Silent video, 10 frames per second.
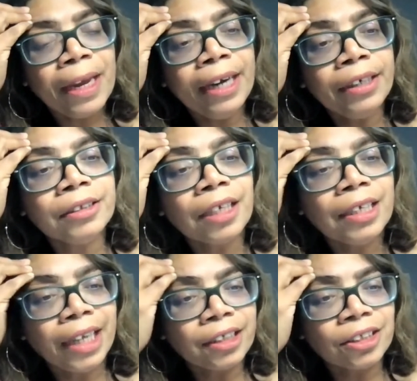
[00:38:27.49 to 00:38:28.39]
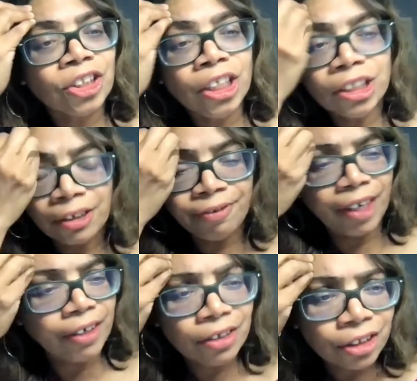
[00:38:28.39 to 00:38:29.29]
it is she's a
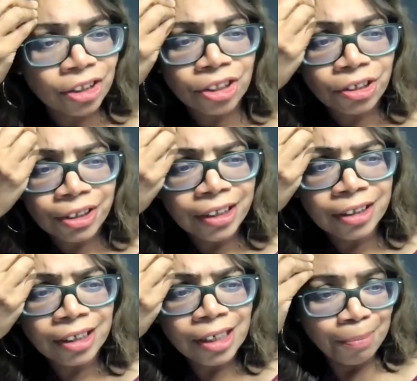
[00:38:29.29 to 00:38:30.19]
very good student,